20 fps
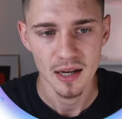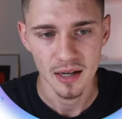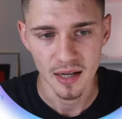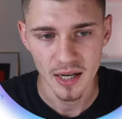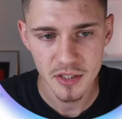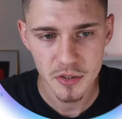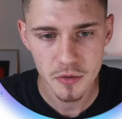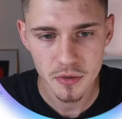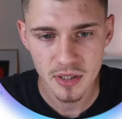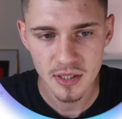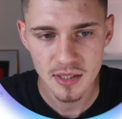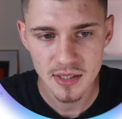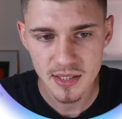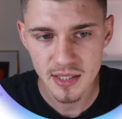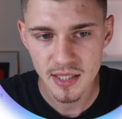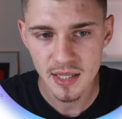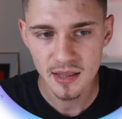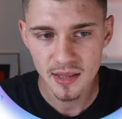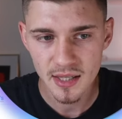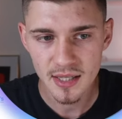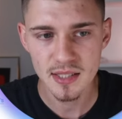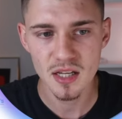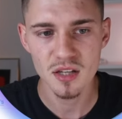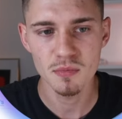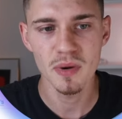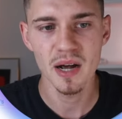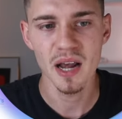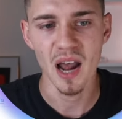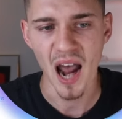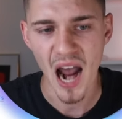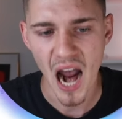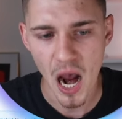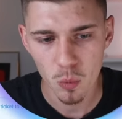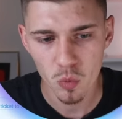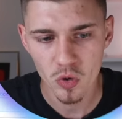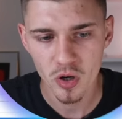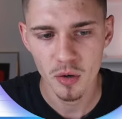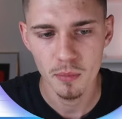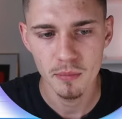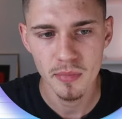As you can see, this is my
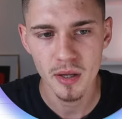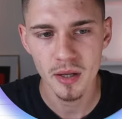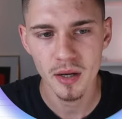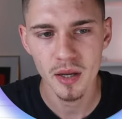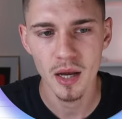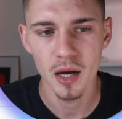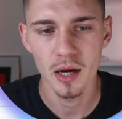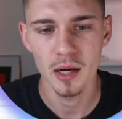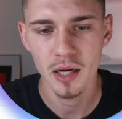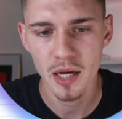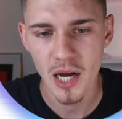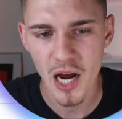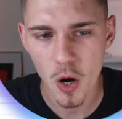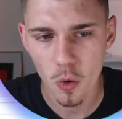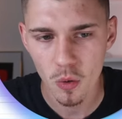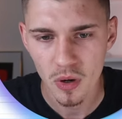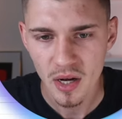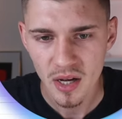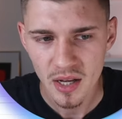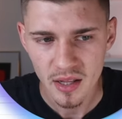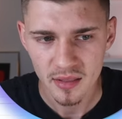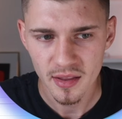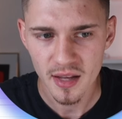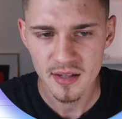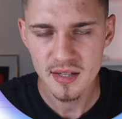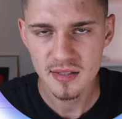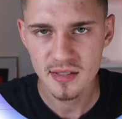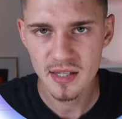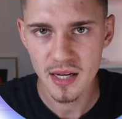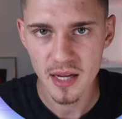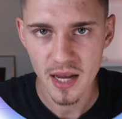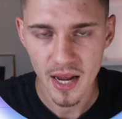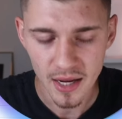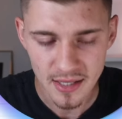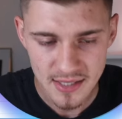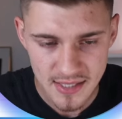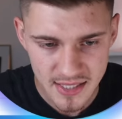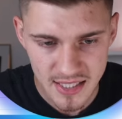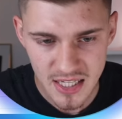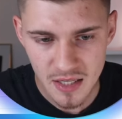AdWork Media account. This is a
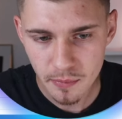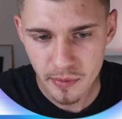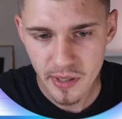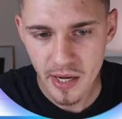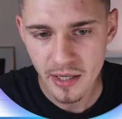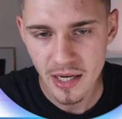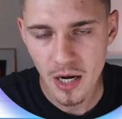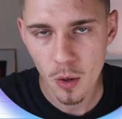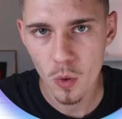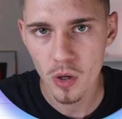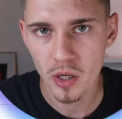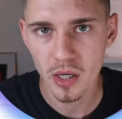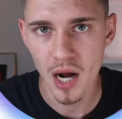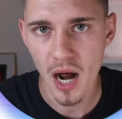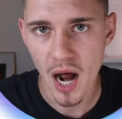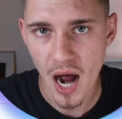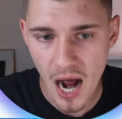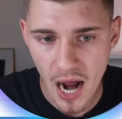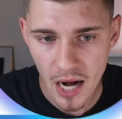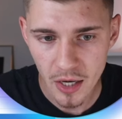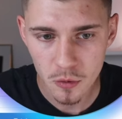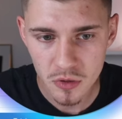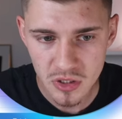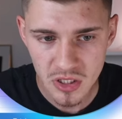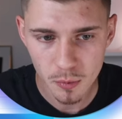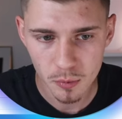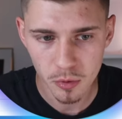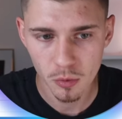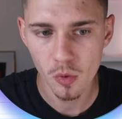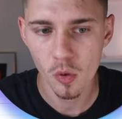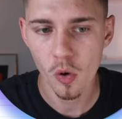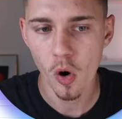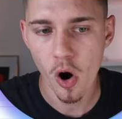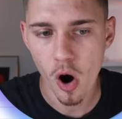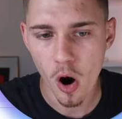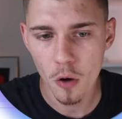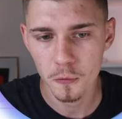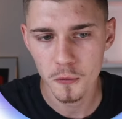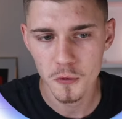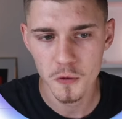CPA network I used to promote
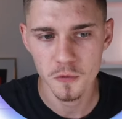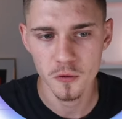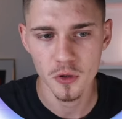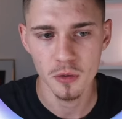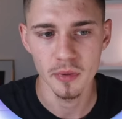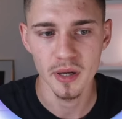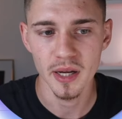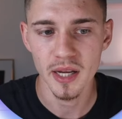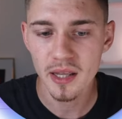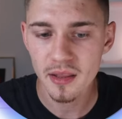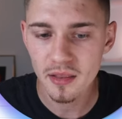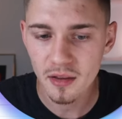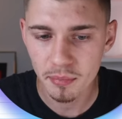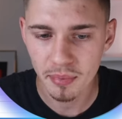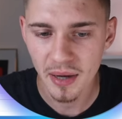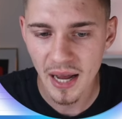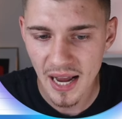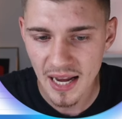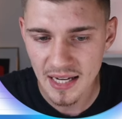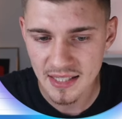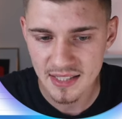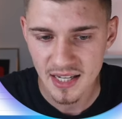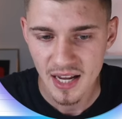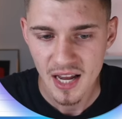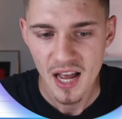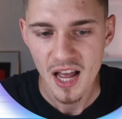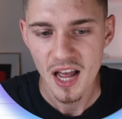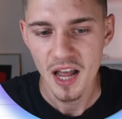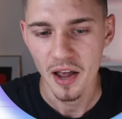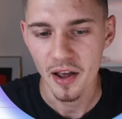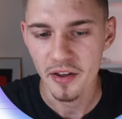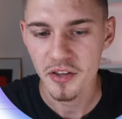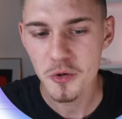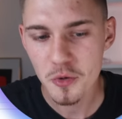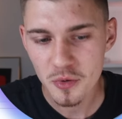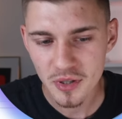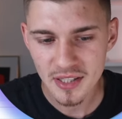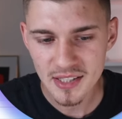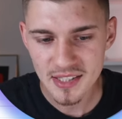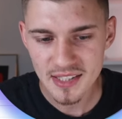offers from in the past. And you
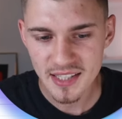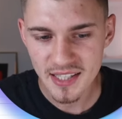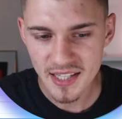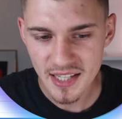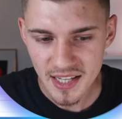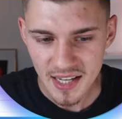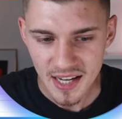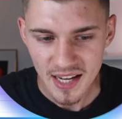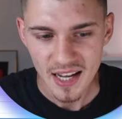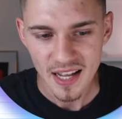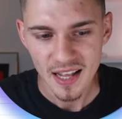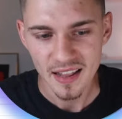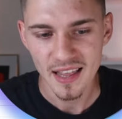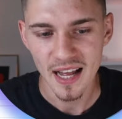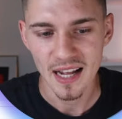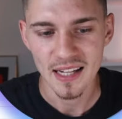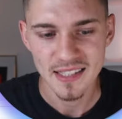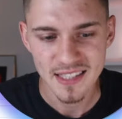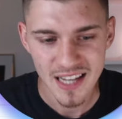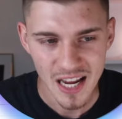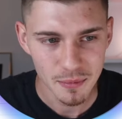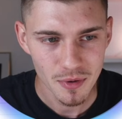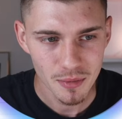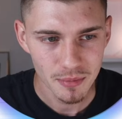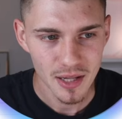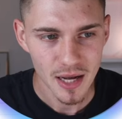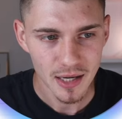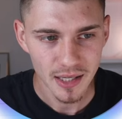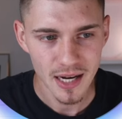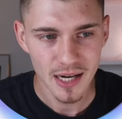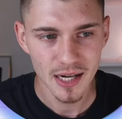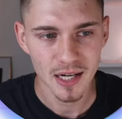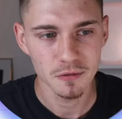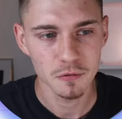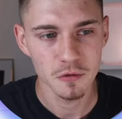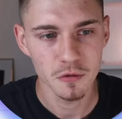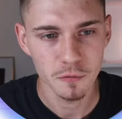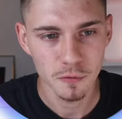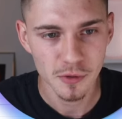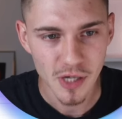can see that Damien Belak, I can
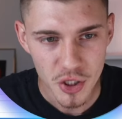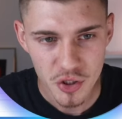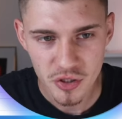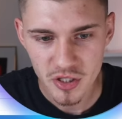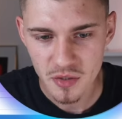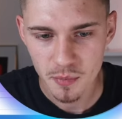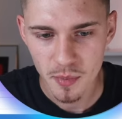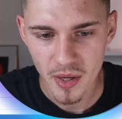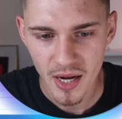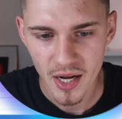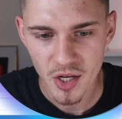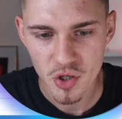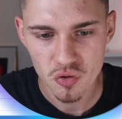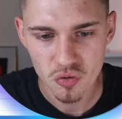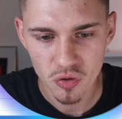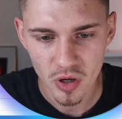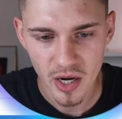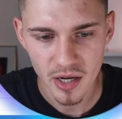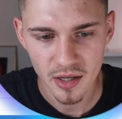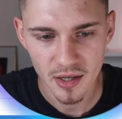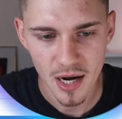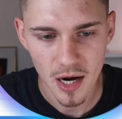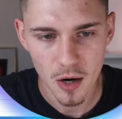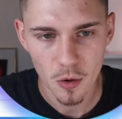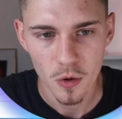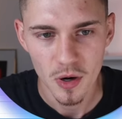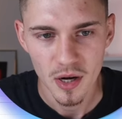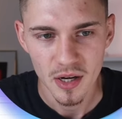refresh this page right now.